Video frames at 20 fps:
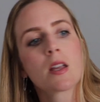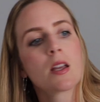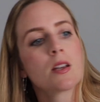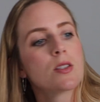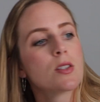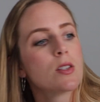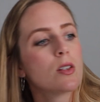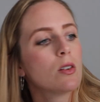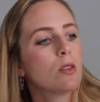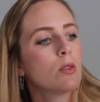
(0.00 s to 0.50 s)

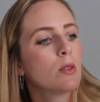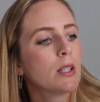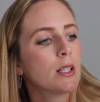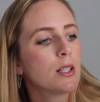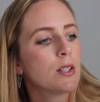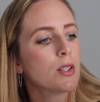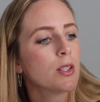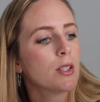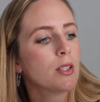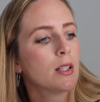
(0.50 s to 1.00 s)
So when I
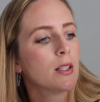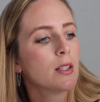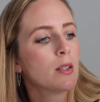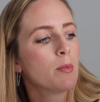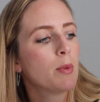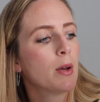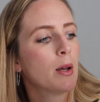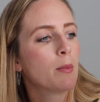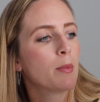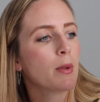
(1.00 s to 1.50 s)
turn on the
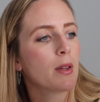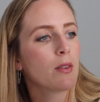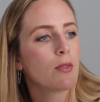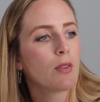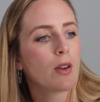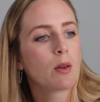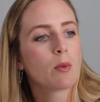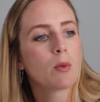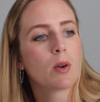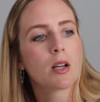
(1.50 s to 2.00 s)
pump, if
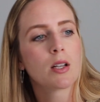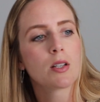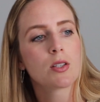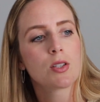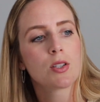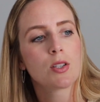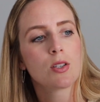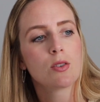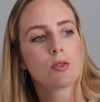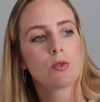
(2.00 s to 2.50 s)
I want
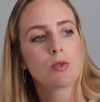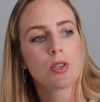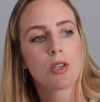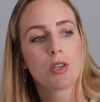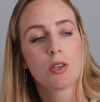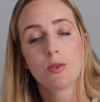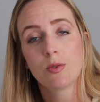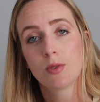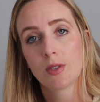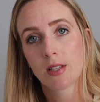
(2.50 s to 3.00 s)
to
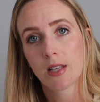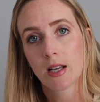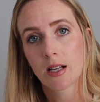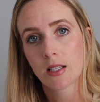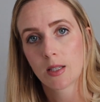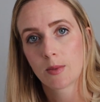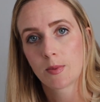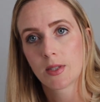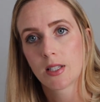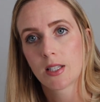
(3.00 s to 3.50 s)
use that
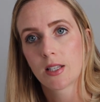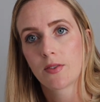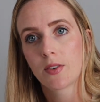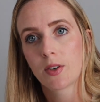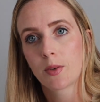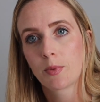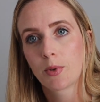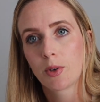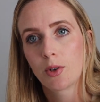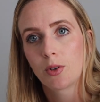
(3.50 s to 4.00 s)

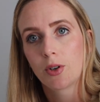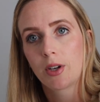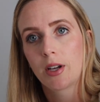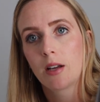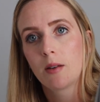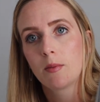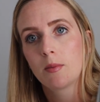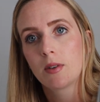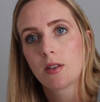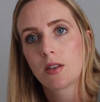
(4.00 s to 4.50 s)
specific
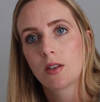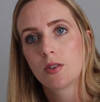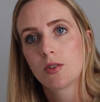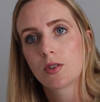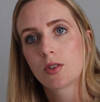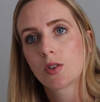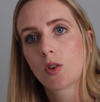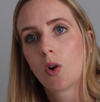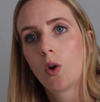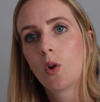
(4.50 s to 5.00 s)
program, you
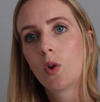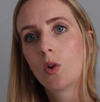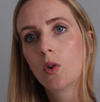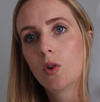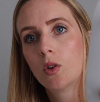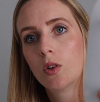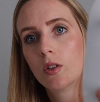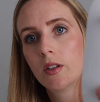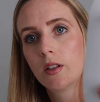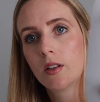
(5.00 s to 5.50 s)
just
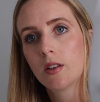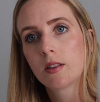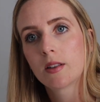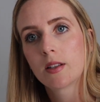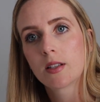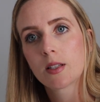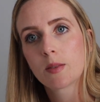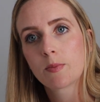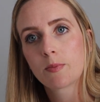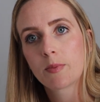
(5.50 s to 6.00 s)
hold this